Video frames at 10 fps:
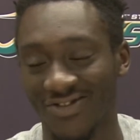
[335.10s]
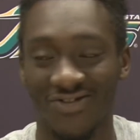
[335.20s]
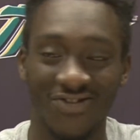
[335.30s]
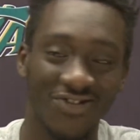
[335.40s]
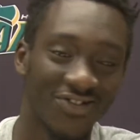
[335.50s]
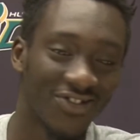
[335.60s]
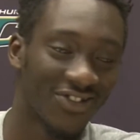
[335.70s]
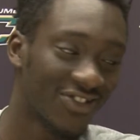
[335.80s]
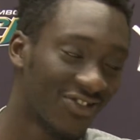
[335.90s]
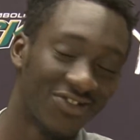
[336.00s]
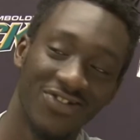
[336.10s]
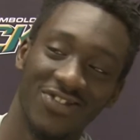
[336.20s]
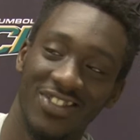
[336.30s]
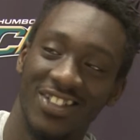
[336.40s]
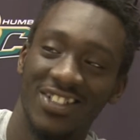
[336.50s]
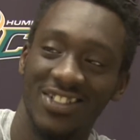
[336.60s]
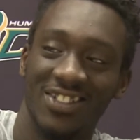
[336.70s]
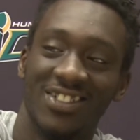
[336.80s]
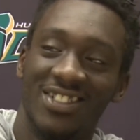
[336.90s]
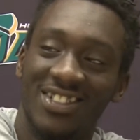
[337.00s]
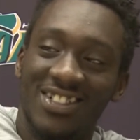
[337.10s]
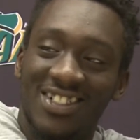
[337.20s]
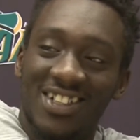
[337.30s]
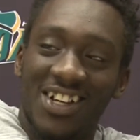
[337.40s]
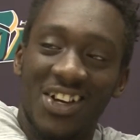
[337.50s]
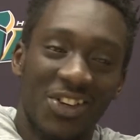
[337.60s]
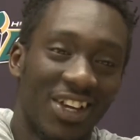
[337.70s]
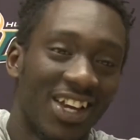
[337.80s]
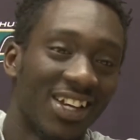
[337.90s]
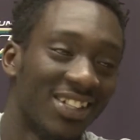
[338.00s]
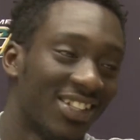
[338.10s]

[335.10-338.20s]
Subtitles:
Because we'll be following up on that, I'm sure.